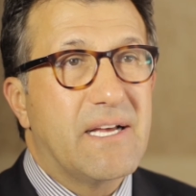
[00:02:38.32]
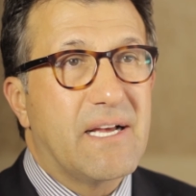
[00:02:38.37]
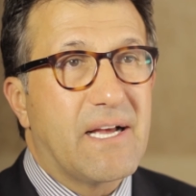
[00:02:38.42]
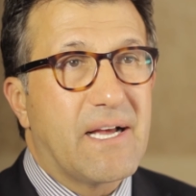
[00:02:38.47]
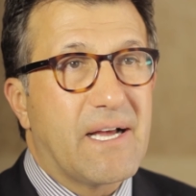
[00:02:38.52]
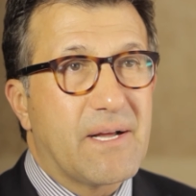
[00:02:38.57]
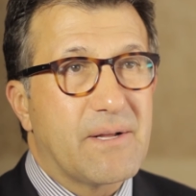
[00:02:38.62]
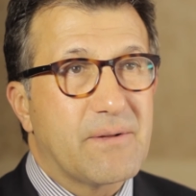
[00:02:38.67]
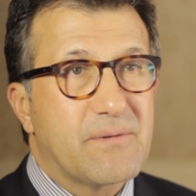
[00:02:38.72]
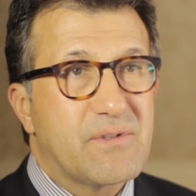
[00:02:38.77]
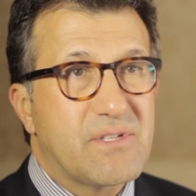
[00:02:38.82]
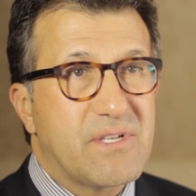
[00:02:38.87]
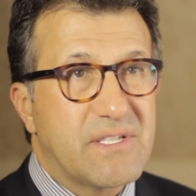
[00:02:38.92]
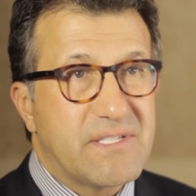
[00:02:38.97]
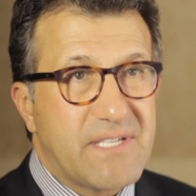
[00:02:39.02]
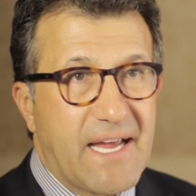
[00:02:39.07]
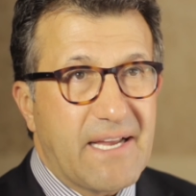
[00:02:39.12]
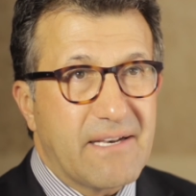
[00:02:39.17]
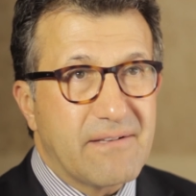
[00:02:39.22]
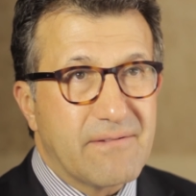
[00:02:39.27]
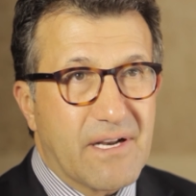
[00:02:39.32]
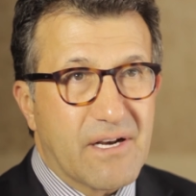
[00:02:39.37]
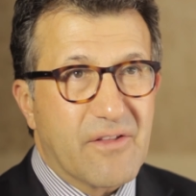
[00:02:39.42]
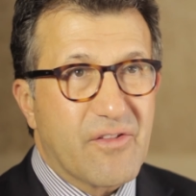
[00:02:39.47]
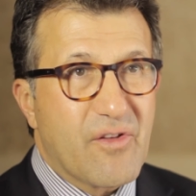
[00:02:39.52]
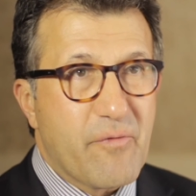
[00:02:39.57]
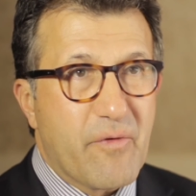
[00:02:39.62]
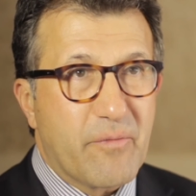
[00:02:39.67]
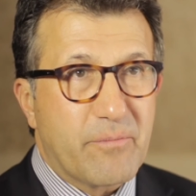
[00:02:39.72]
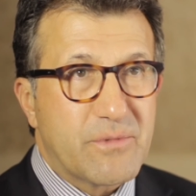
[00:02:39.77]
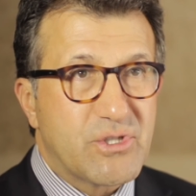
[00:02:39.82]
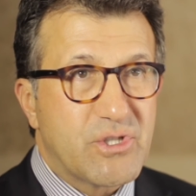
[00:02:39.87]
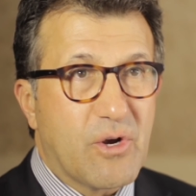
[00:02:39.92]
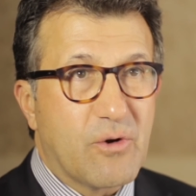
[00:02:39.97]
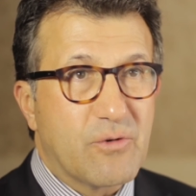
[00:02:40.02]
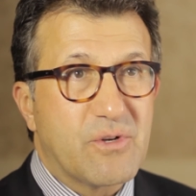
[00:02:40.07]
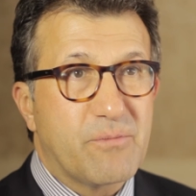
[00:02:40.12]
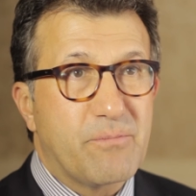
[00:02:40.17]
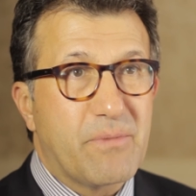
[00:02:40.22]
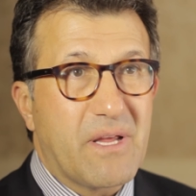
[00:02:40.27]
To date, none of them have been
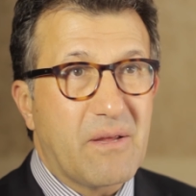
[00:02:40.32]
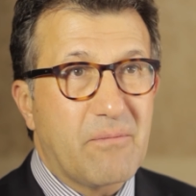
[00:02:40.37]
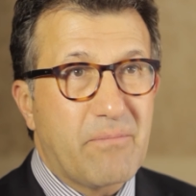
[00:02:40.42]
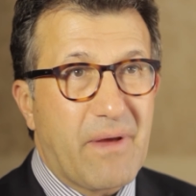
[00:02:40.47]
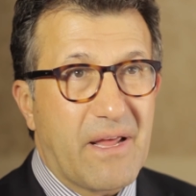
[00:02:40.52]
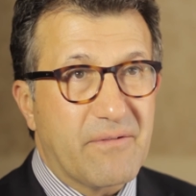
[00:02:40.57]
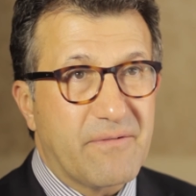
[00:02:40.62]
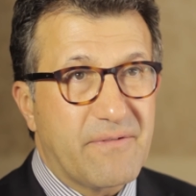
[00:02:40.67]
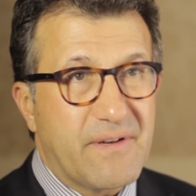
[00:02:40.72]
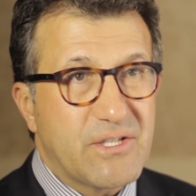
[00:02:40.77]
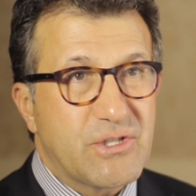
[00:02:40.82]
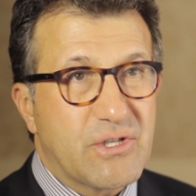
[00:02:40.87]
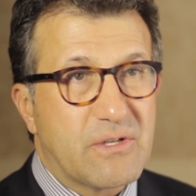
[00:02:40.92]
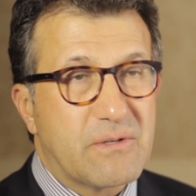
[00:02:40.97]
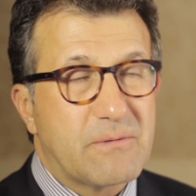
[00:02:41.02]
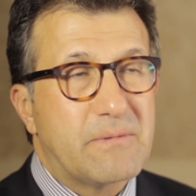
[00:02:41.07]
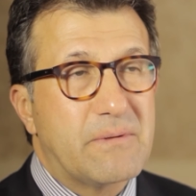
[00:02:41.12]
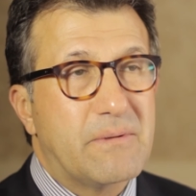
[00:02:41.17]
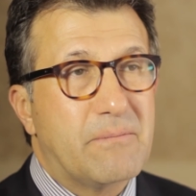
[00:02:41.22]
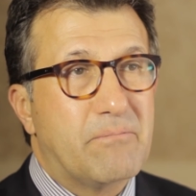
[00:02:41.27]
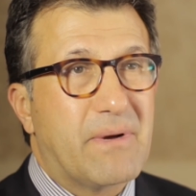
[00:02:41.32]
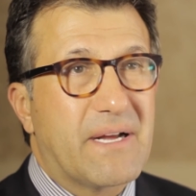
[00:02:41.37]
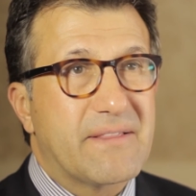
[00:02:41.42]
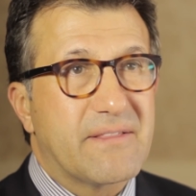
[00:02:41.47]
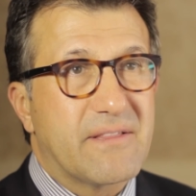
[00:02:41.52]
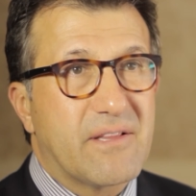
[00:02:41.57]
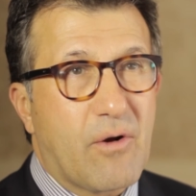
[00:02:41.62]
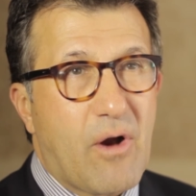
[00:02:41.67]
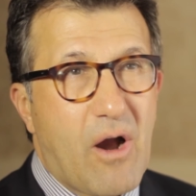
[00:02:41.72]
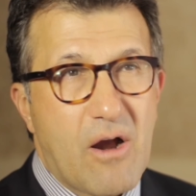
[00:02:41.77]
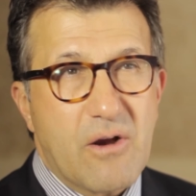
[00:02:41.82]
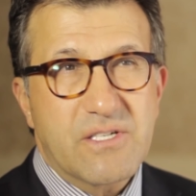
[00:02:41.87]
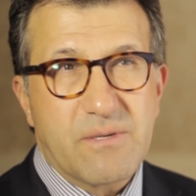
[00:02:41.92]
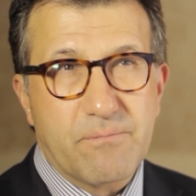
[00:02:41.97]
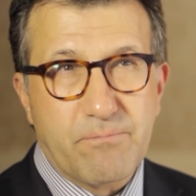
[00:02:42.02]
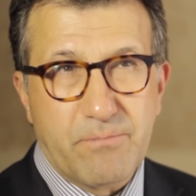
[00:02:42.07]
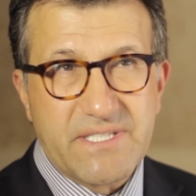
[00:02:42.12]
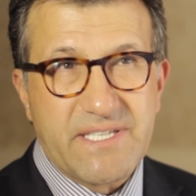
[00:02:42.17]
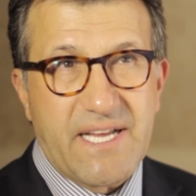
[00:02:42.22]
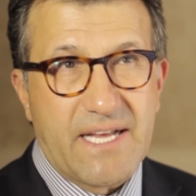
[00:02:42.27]
shown to be beneficial, but there are
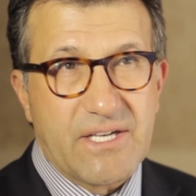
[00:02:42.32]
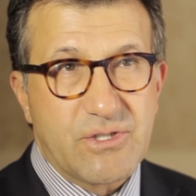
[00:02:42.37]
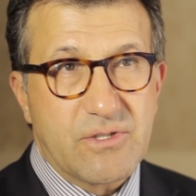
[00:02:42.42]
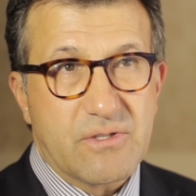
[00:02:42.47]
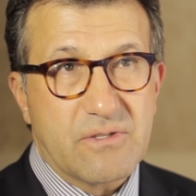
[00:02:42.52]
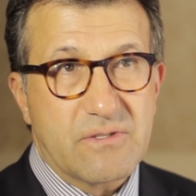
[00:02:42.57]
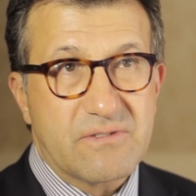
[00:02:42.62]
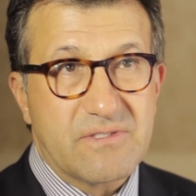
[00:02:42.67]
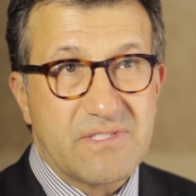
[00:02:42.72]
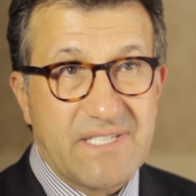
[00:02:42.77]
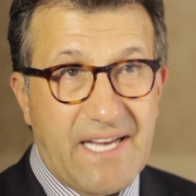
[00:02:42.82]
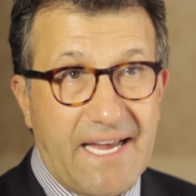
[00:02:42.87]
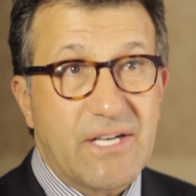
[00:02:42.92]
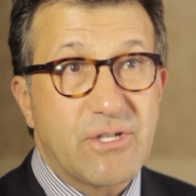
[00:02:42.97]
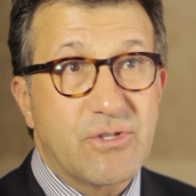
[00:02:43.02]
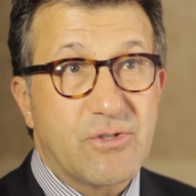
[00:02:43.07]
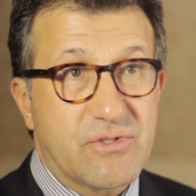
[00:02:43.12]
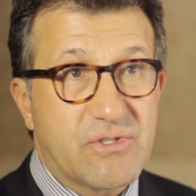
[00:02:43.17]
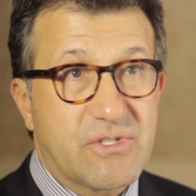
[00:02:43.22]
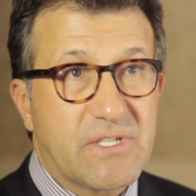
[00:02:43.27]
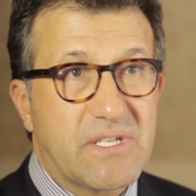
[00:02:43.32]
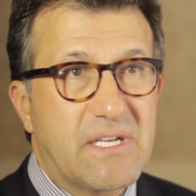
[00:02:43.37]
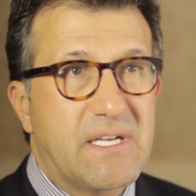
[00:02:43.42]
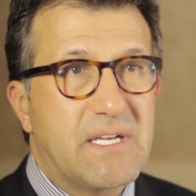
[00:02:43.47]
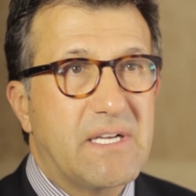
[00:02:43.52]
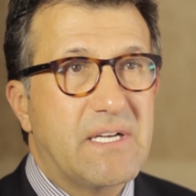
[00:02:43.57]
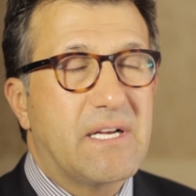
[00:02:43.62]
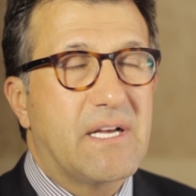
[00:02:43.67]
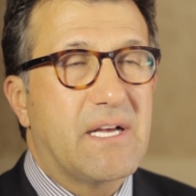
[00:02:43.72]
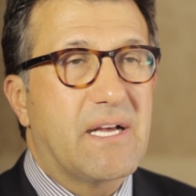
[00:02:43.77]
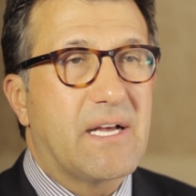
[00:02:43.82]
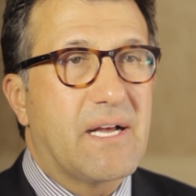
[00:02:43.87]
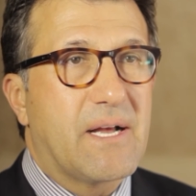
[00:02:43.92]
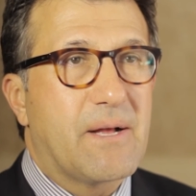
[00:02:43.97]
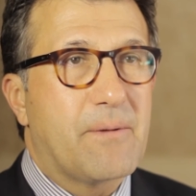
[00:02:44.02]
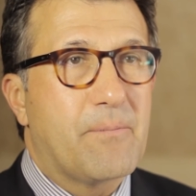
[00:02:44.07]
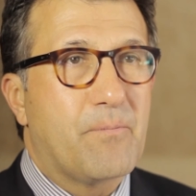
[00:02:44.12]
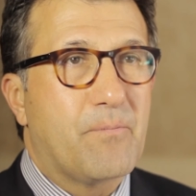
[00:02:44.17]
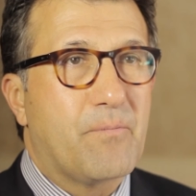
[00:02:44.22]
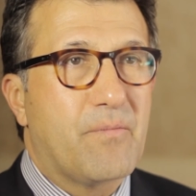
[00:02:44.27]
some potential dangers.
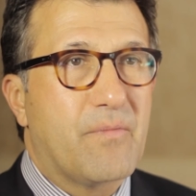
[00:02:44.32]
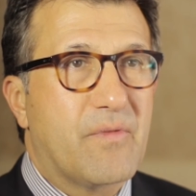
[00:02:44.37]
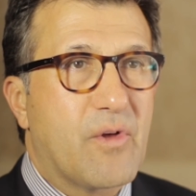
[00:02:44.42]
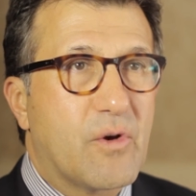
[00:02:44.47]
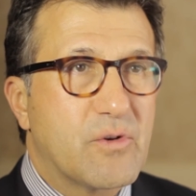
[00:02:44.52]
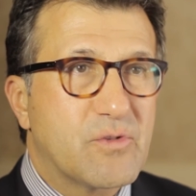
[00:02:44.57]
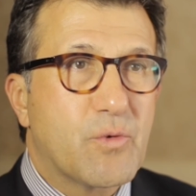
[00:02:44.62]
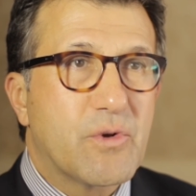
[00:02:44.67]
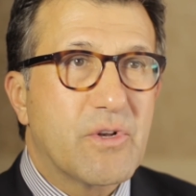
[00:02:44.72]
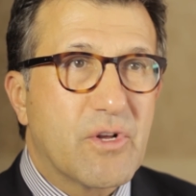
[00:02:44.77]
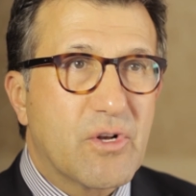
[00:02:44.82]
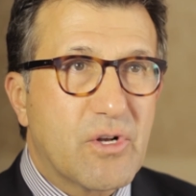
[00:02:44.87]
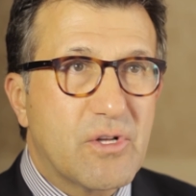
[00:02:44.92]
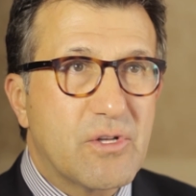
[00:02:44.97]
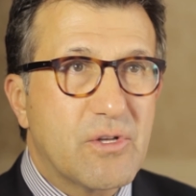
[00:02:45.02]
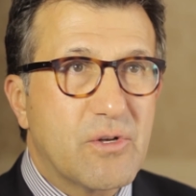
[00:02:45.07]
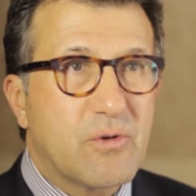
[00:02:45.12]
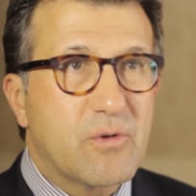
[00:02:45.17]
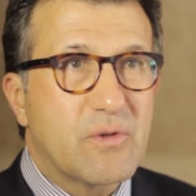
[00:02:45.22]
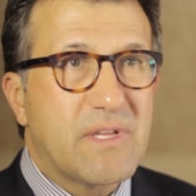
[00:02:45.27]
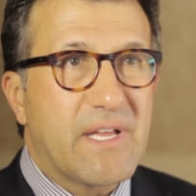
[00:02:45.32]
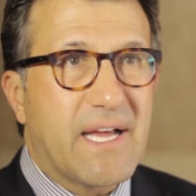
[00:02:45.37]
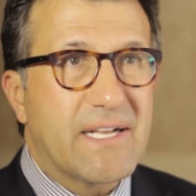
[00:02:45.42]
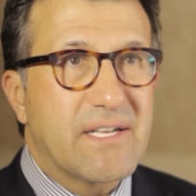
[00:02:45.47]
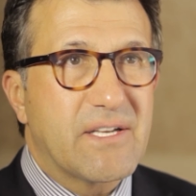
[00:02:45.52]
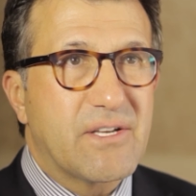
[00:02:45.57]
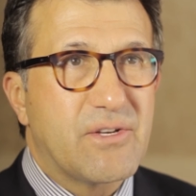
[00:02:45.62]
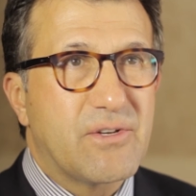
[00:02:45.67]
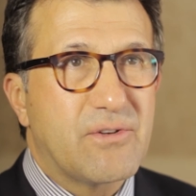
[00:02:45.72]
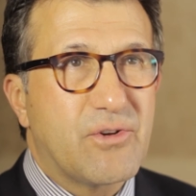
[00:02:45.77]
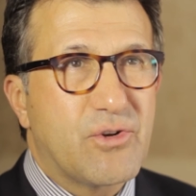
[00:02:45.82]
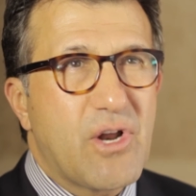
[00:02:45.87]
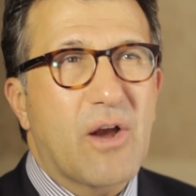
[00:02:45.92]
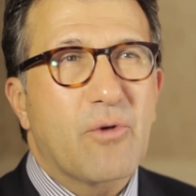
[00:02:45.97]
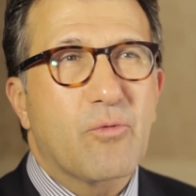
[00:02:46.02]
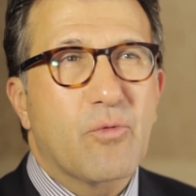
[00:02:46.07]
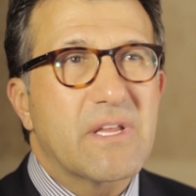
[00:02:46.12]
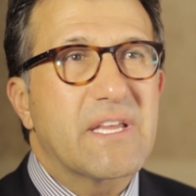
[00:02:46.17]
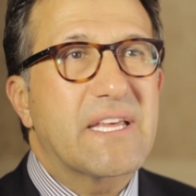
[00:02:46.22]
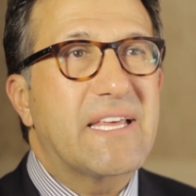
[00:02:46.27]
Those would include that you're
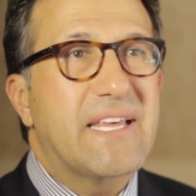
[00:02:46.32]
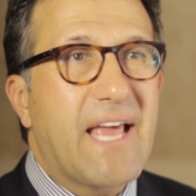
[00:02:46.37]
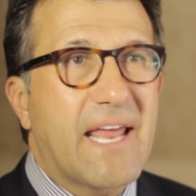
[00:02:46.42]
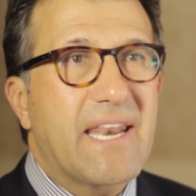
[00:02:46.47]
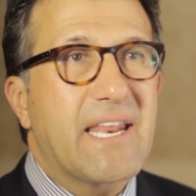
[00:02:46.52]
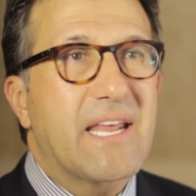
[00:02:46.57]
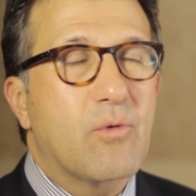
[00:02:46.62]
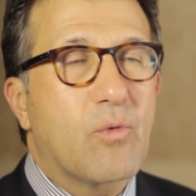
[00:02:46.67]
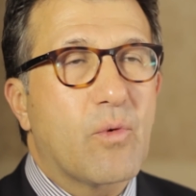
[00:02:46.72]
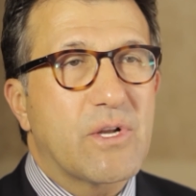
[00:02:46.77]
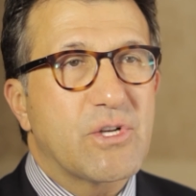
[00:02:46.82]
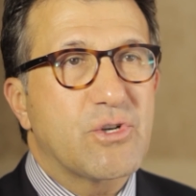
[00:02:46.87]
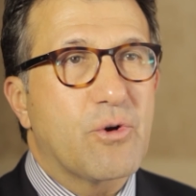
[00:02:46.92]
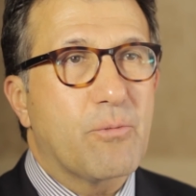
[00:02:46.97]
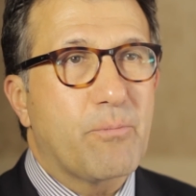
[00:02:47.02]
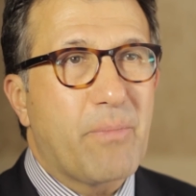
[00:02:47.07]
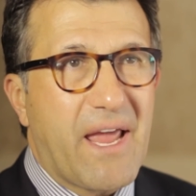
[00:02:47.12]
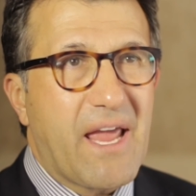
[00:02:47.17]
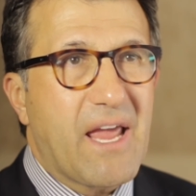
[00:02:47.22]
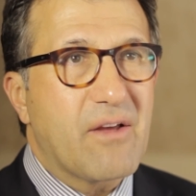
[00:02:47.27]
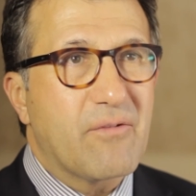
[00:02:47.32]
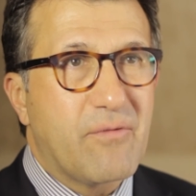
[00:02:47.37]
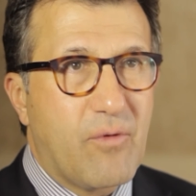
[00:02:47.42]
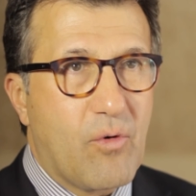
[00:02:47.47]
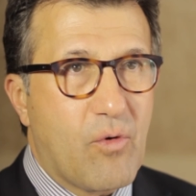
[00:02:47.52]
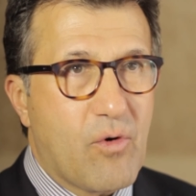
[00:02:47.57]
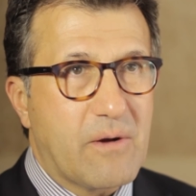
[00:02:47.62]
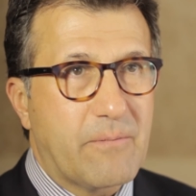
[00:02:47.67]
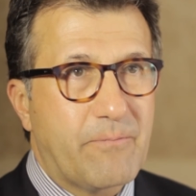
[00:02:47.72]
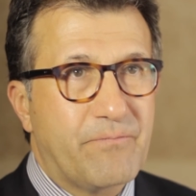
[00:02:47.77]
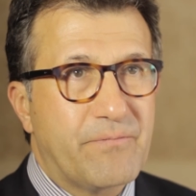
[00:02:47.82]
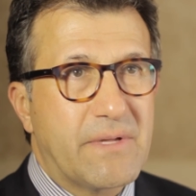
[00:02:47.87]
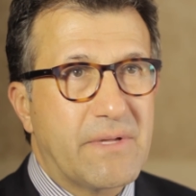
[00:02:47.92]
not really getting what you're paying for.